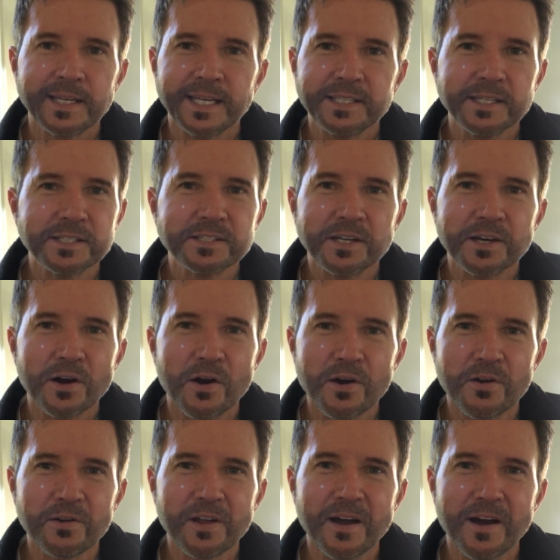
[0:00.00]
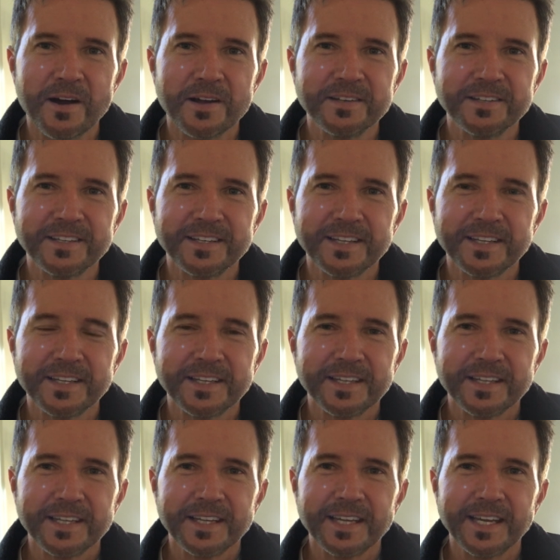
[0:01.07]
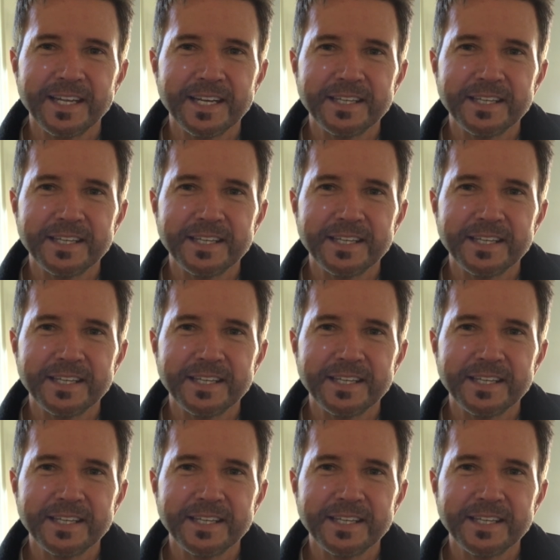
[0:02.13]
It does not honor God, and